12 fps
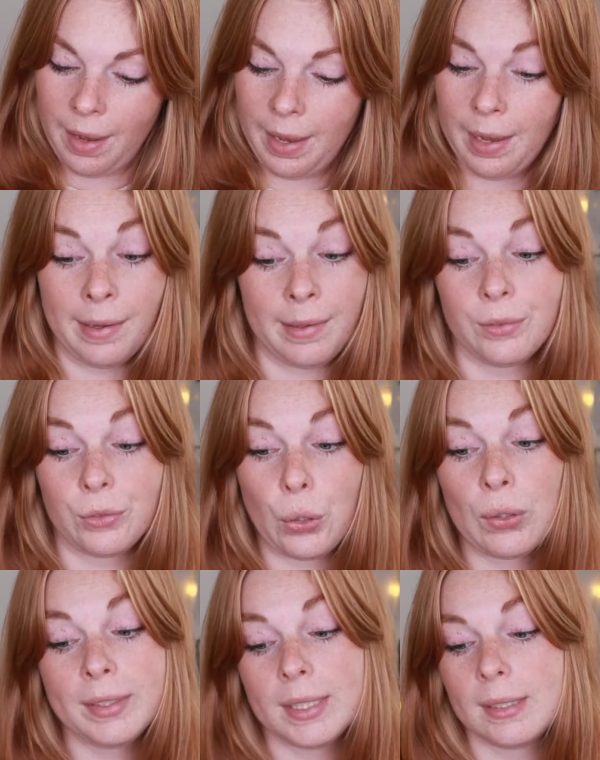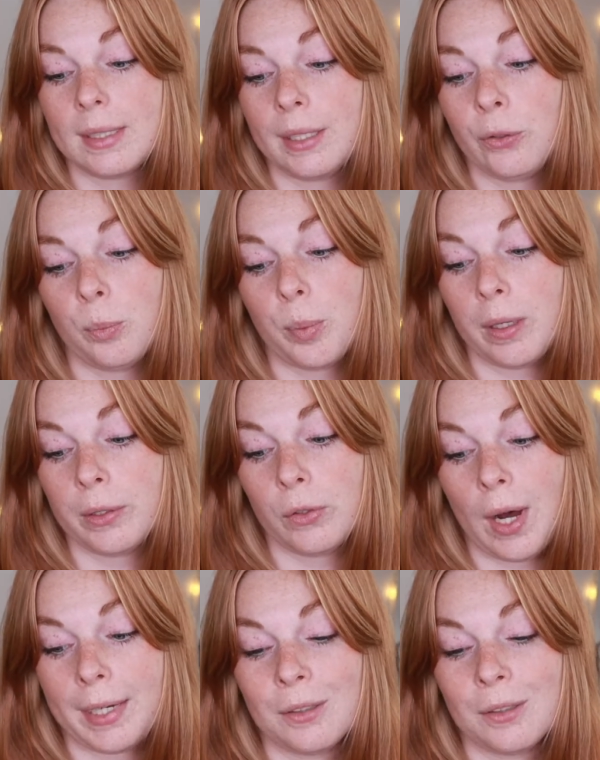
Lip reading: And on this little bottle,